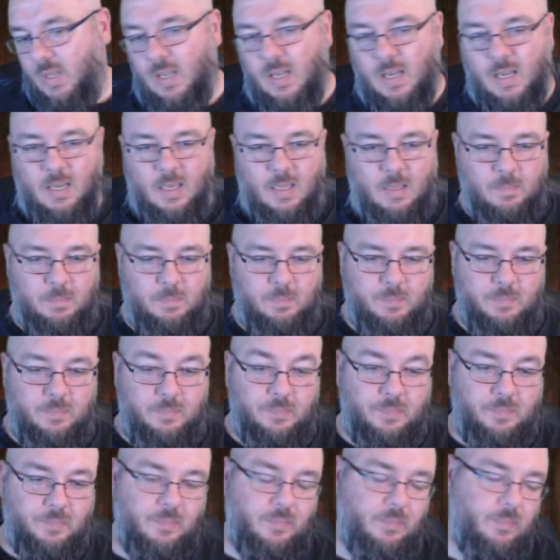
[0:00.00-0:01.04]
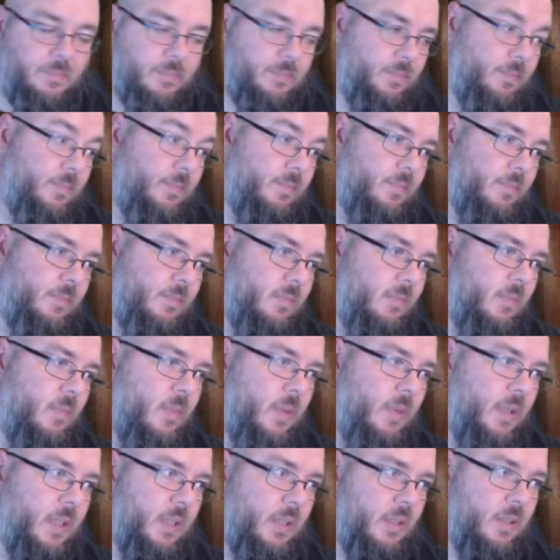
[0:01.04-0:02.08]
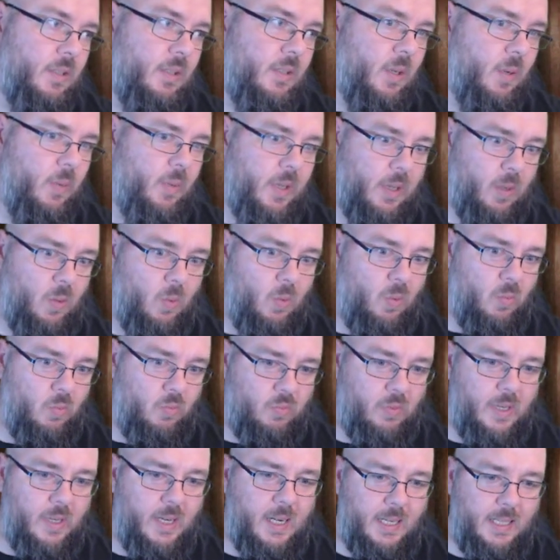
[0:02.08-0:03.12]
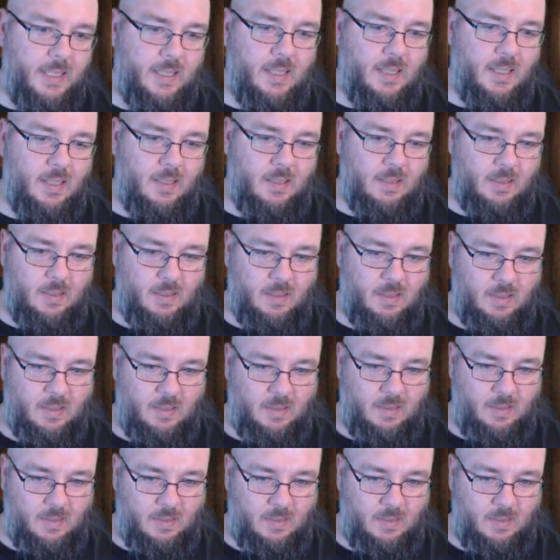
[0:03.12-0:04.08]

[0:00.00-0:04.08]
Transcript: Um, so it all really does.